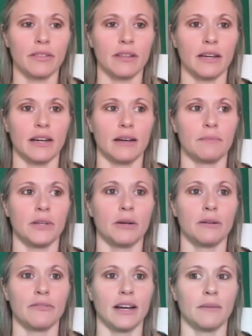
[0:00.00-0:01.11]

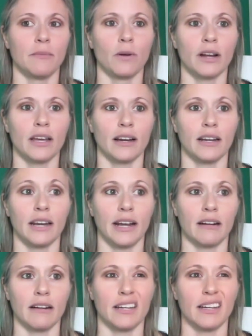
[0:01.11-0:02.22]
If I'm working on an
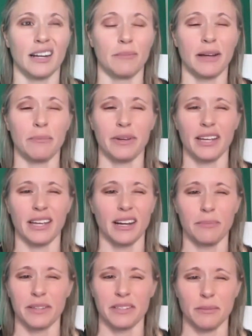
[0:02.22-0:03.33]
area and I'm not picking
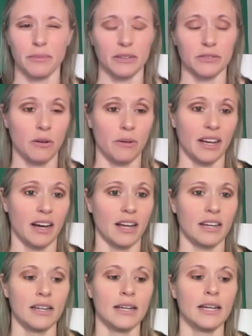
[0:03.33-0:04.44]
up that something's going on,